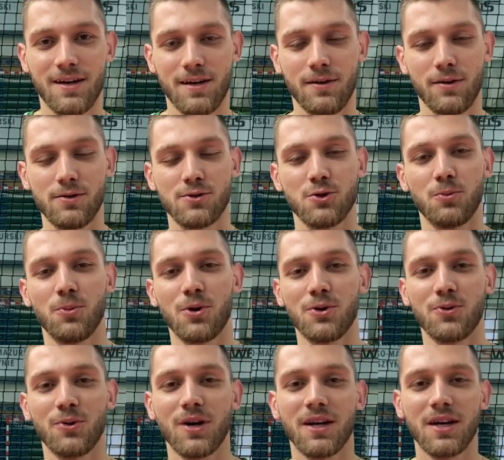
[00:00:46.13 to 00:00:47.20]
and the
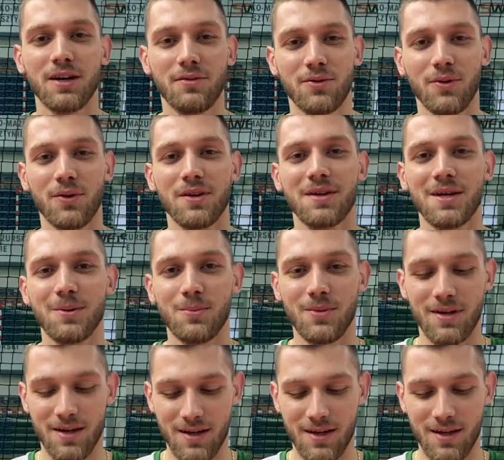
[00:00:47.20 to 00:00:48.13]
support you can give to the team.